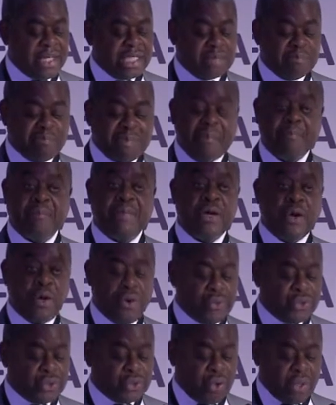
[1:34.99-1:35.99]
as
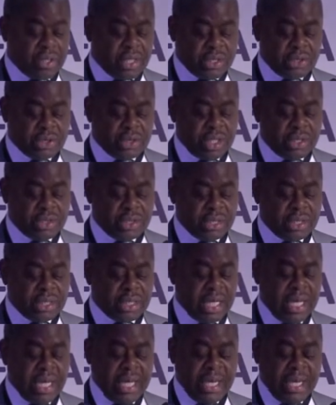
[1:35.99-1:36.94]
member-owned stock exchanges,